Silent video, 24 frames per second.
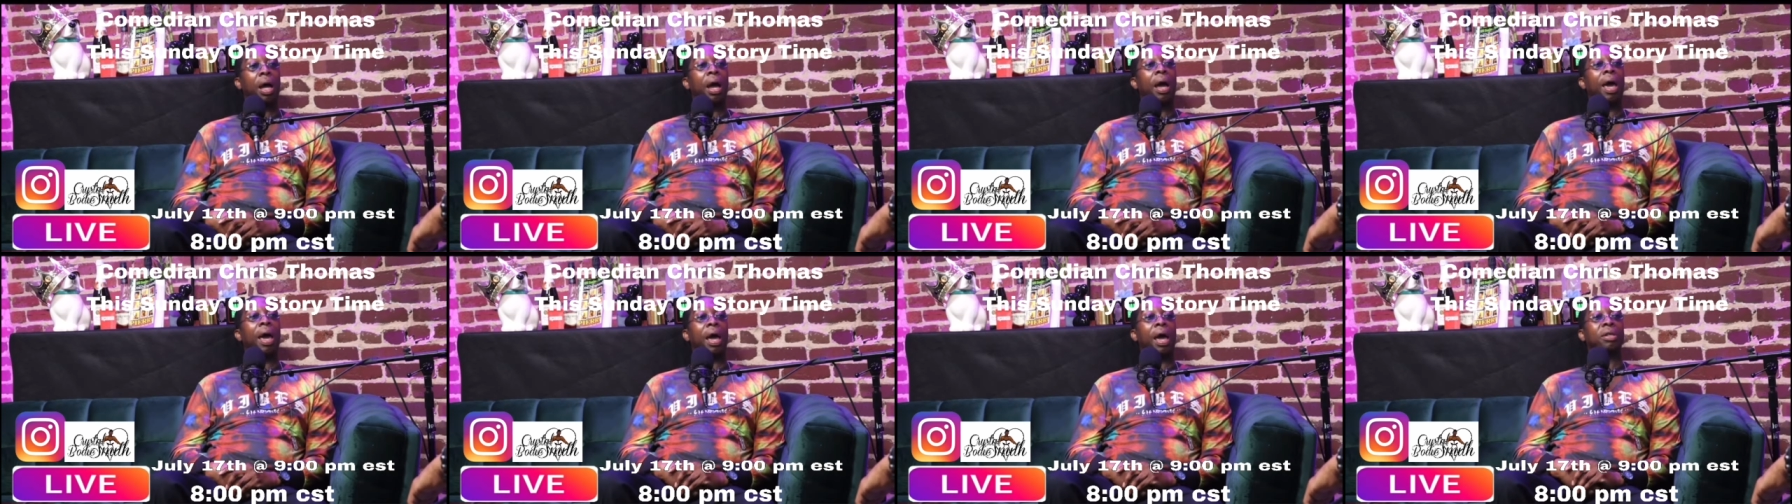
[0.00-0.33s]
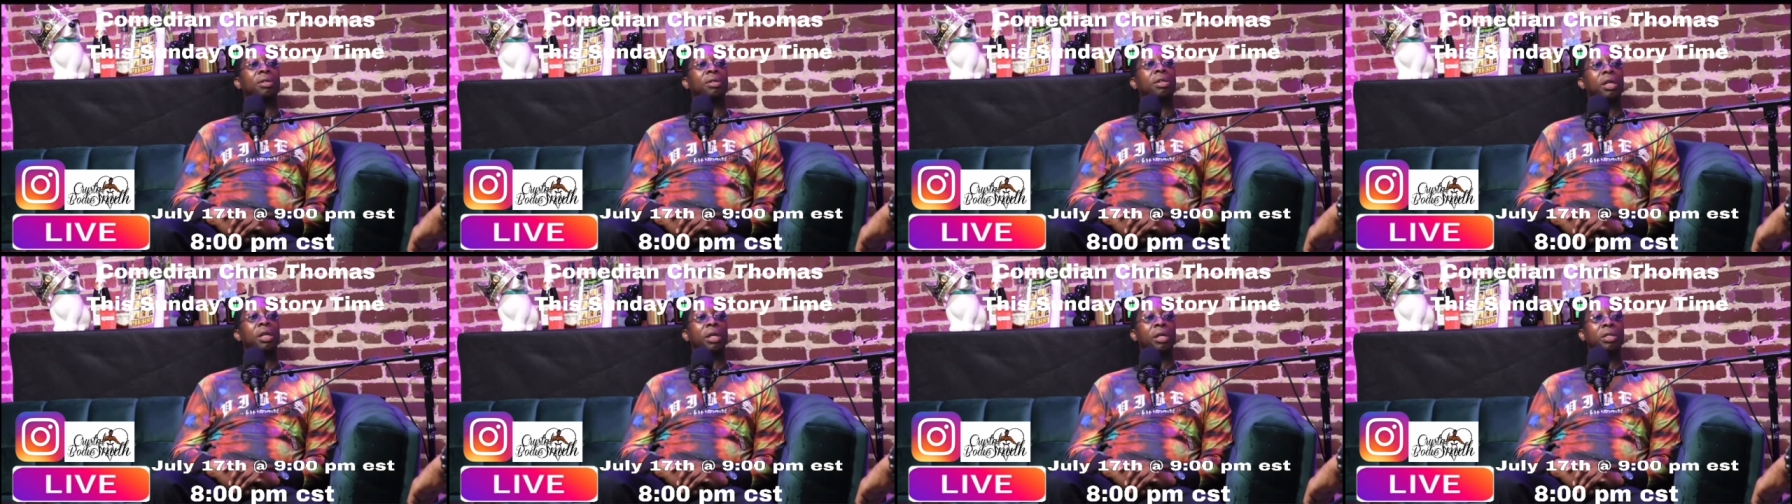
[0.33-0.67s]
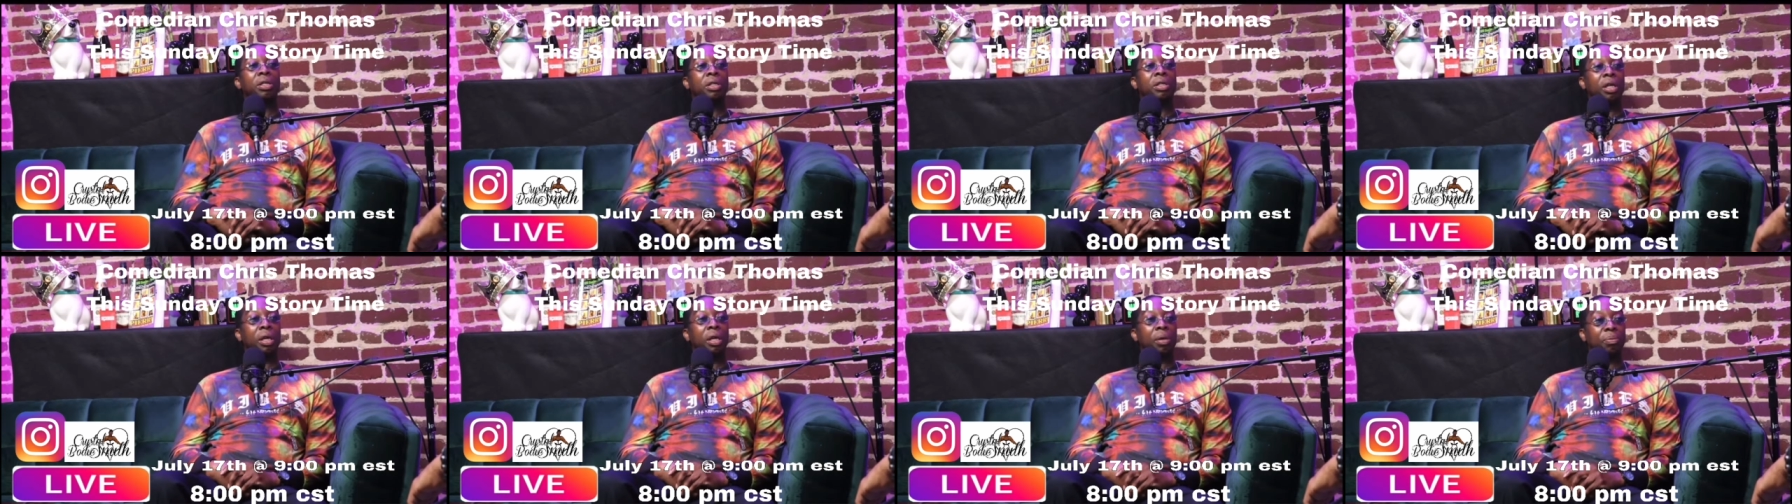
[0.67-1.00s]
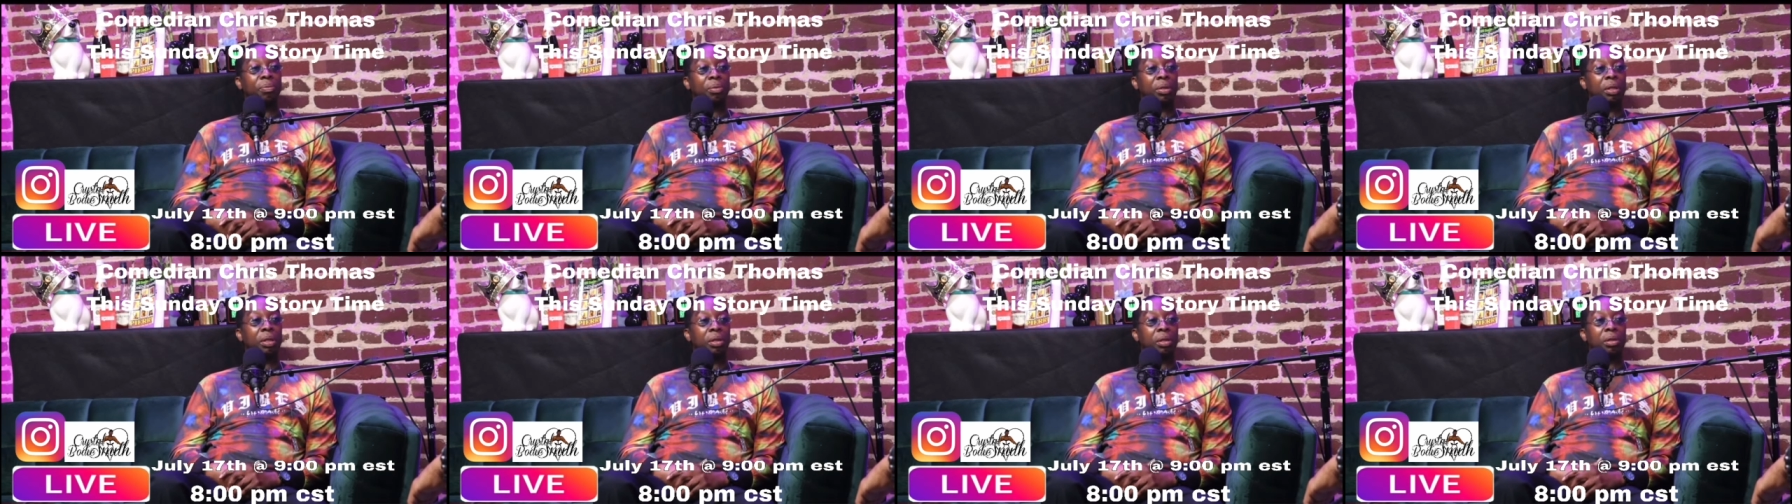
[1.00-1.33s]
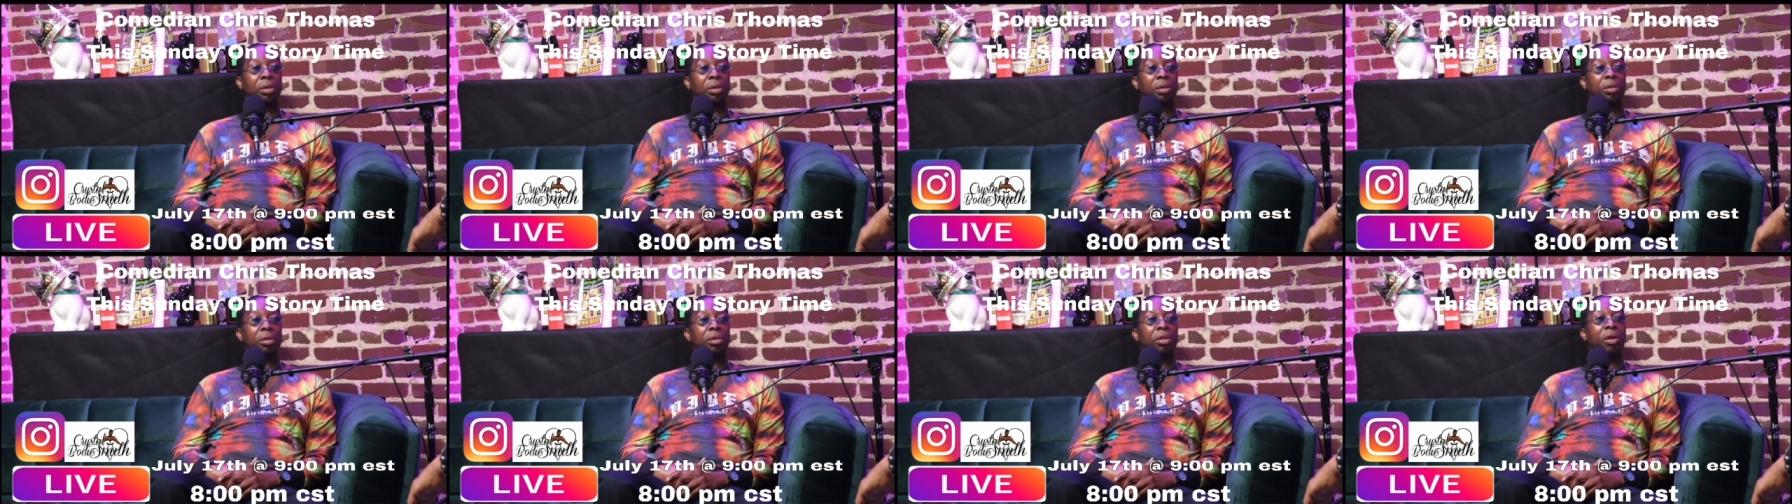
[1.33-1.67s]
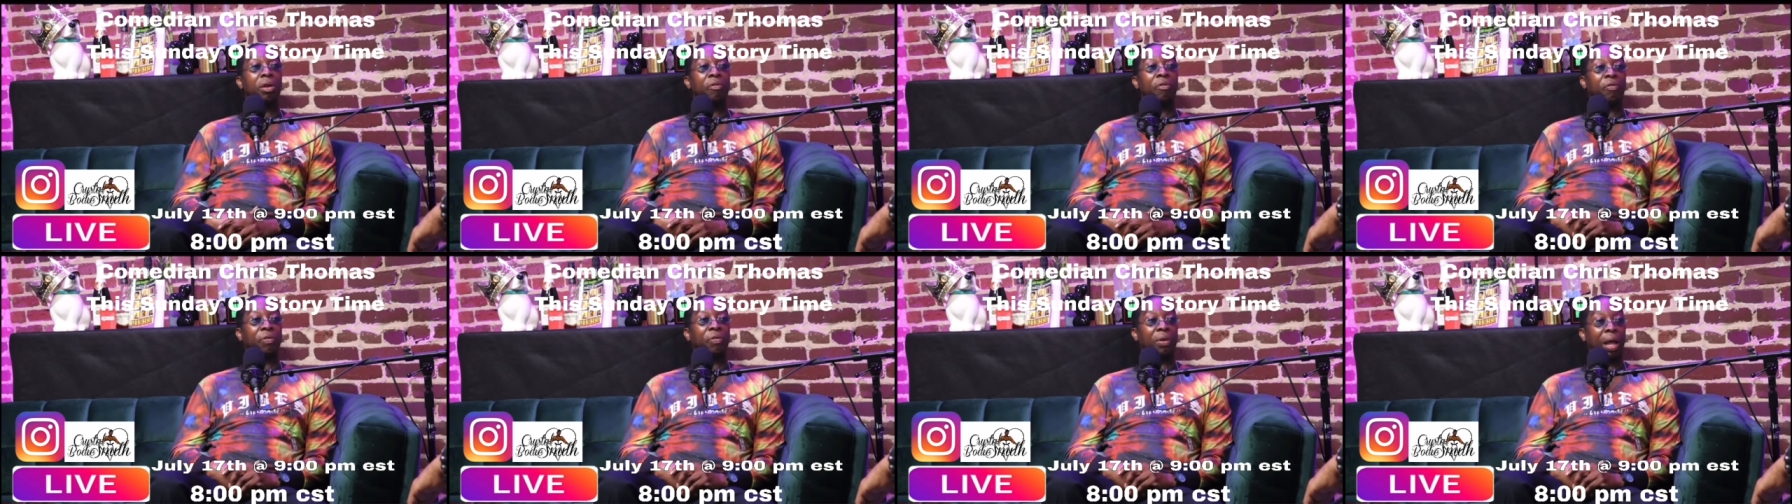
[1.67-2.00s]
I actually attempt
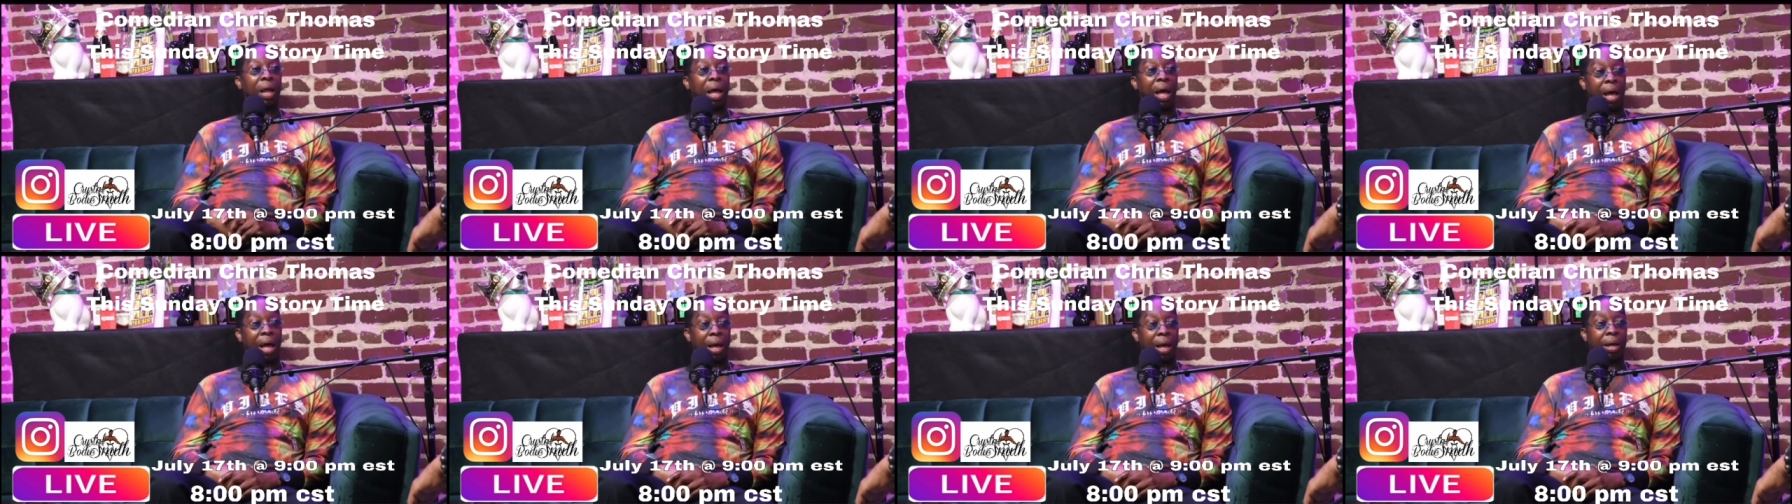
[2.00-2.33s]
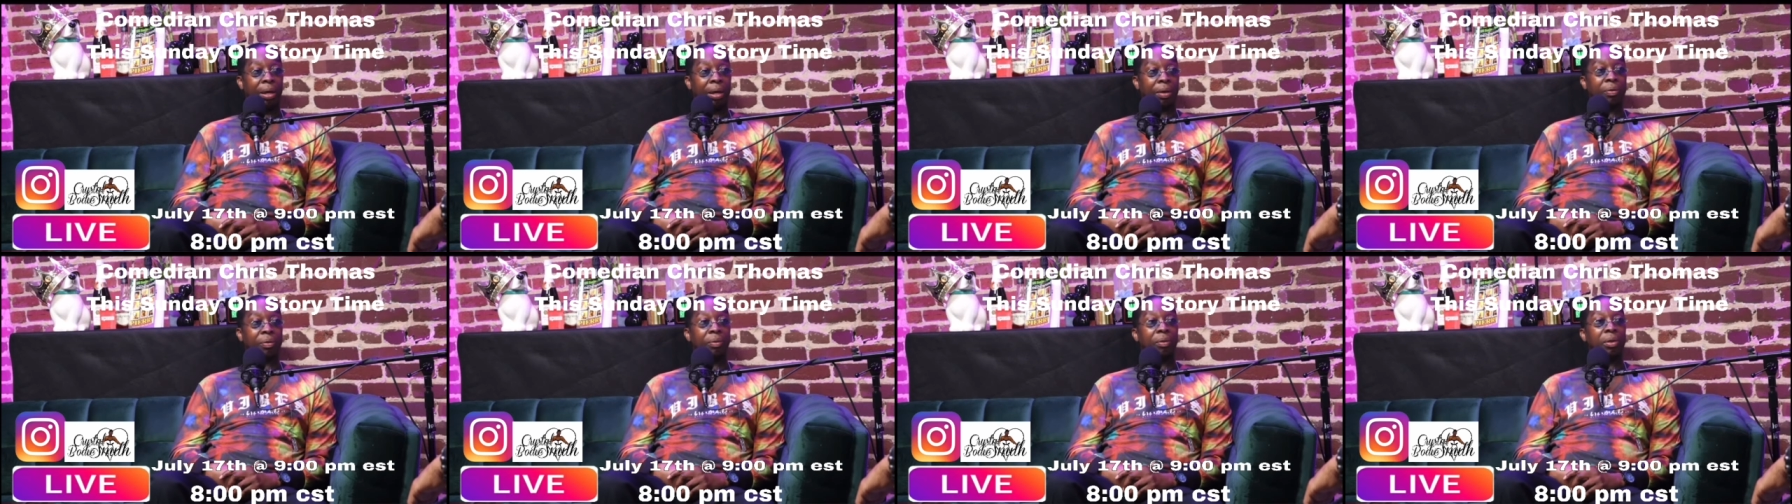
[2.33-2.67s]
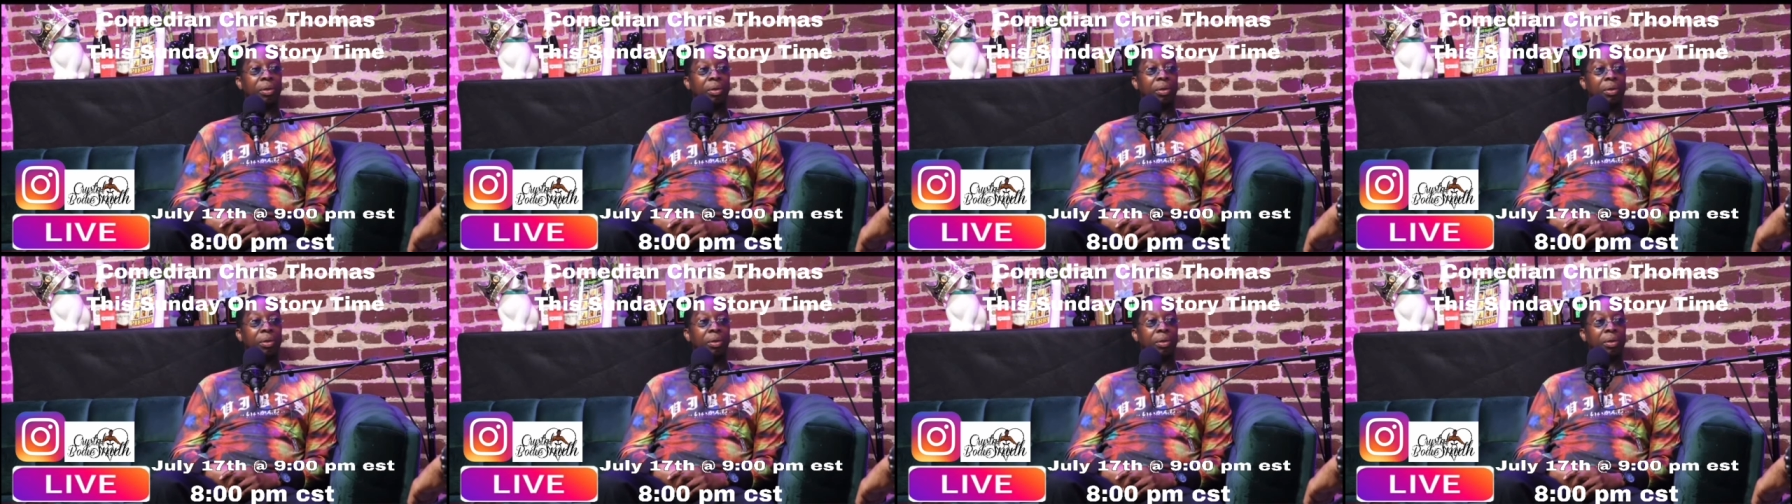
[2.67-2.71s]
to fly.